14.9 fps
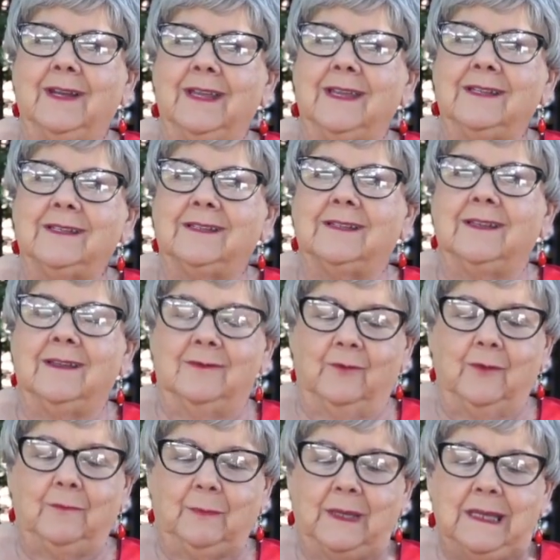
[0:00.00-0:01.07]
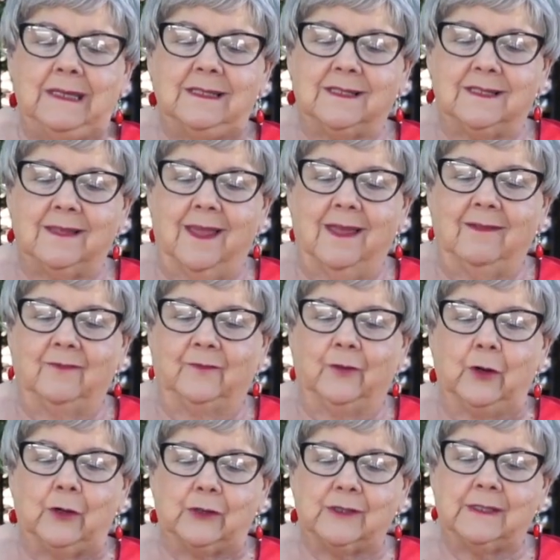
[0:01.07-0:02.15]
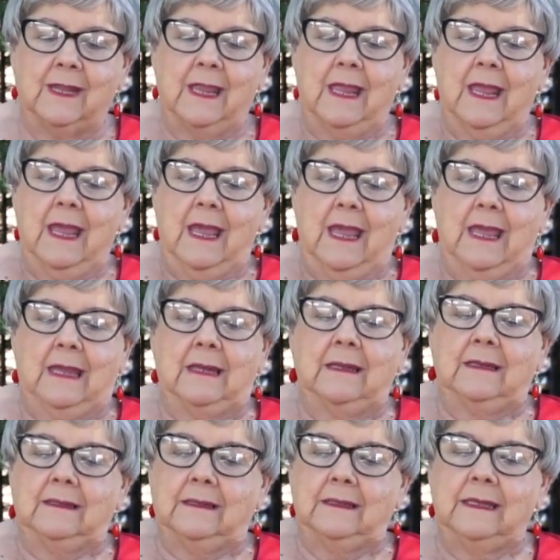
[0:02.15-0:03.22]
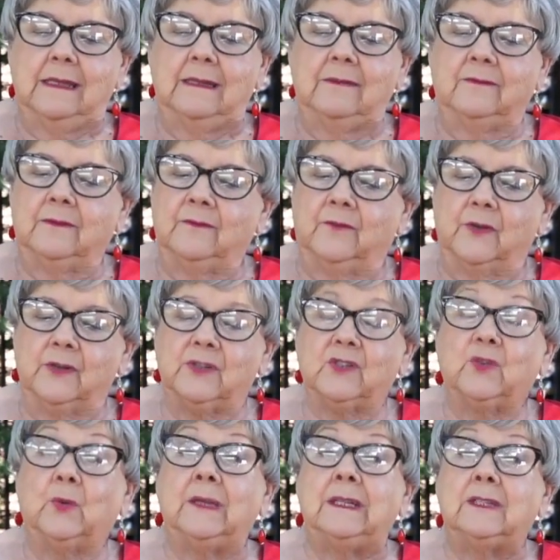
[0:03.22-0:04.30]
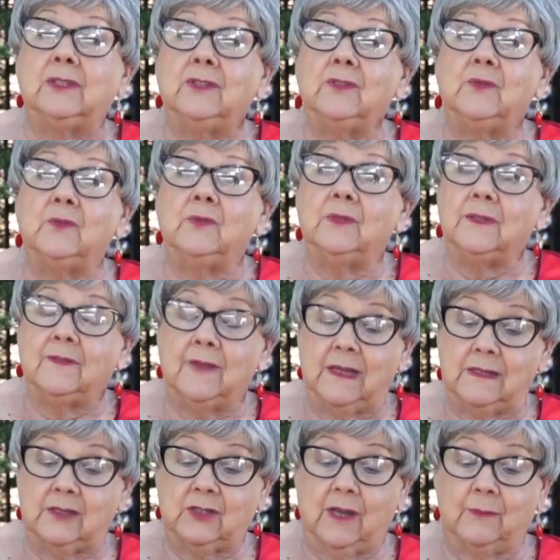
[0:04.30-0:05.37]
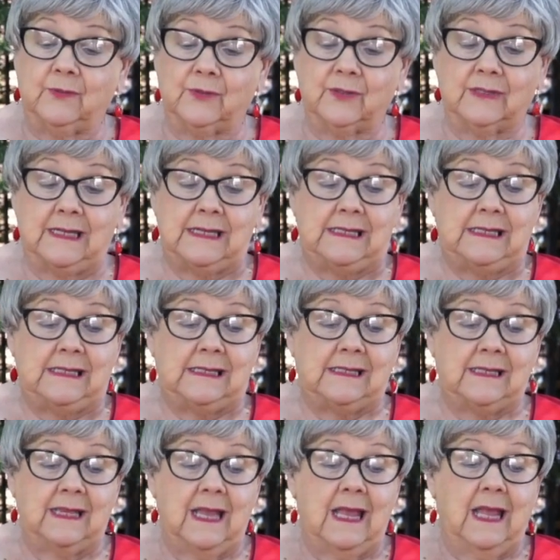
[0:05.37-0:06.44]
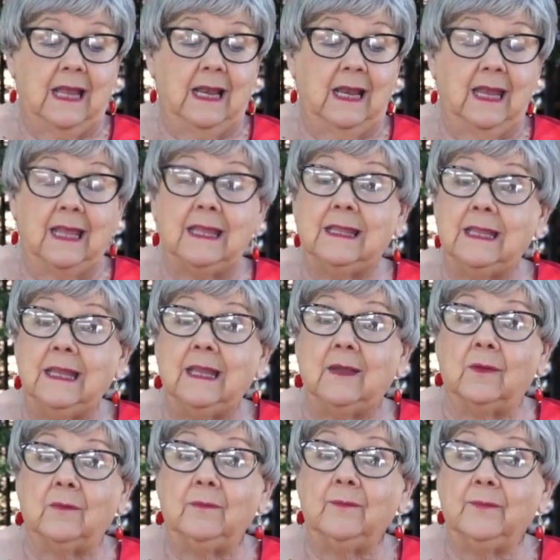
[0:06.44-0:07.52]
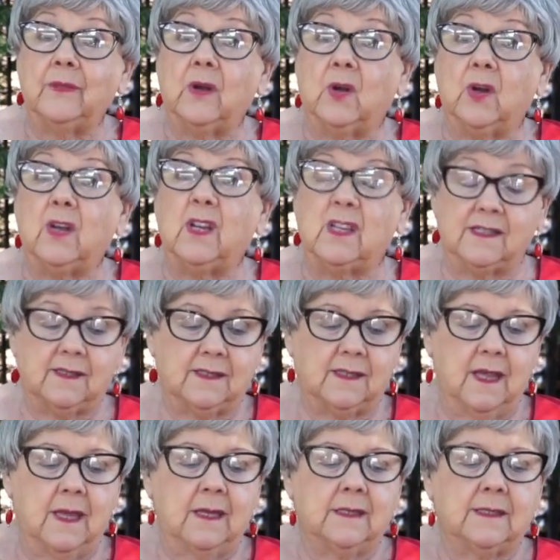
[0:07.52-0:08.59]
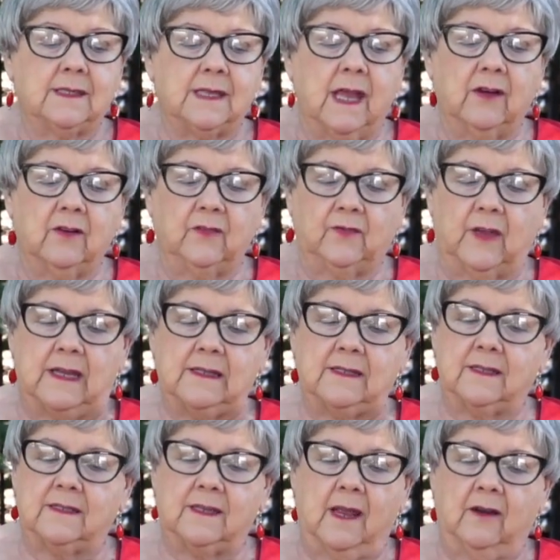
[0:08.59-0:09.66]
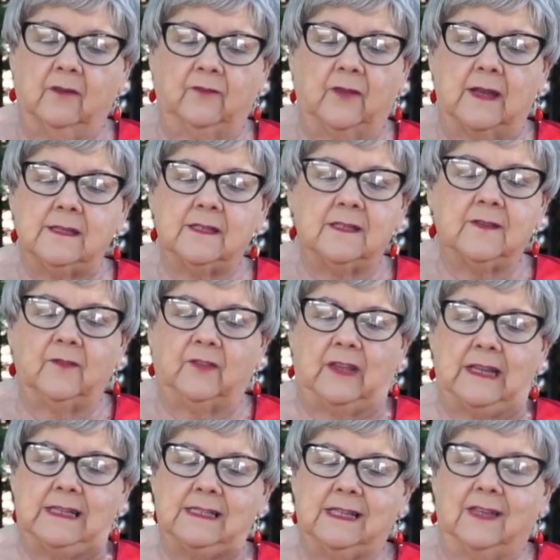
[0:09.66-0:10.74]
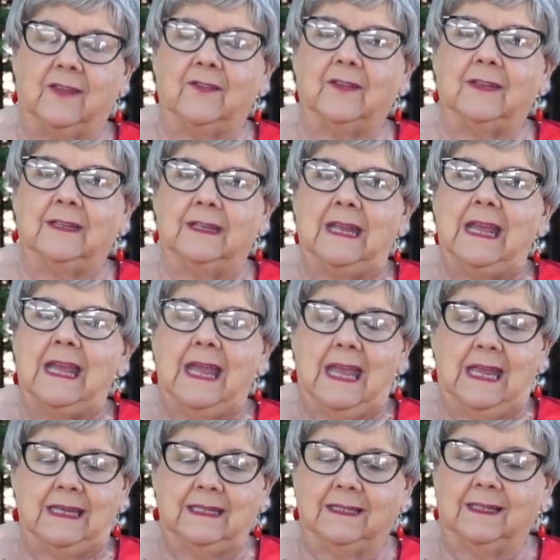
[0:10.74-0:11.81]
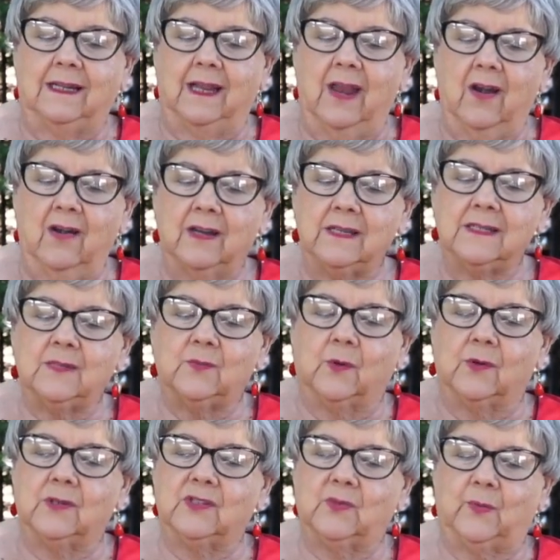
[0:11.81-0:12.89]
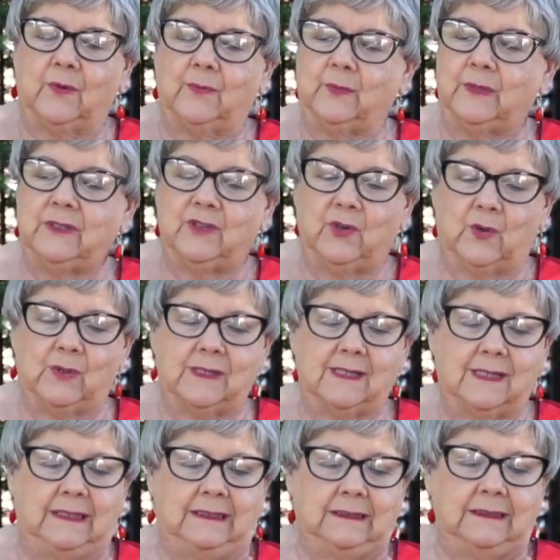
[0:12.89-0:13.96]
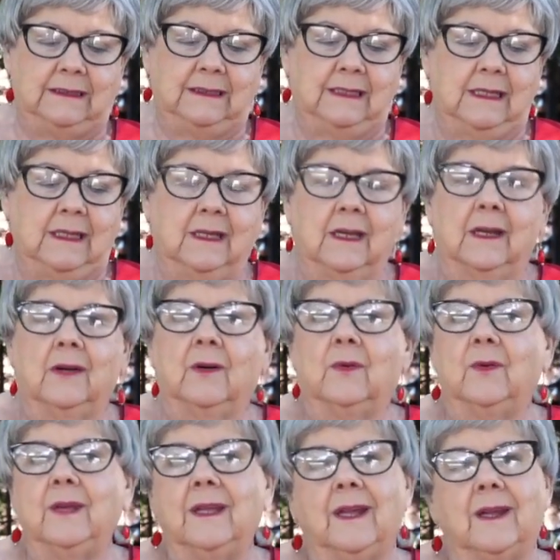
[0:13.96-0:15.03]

it repeats that verse. And then verse 22 of that chapter says this, let them, or us, sacrifice the sacrifices of thanksgiving, and declare his works with rejoicing. We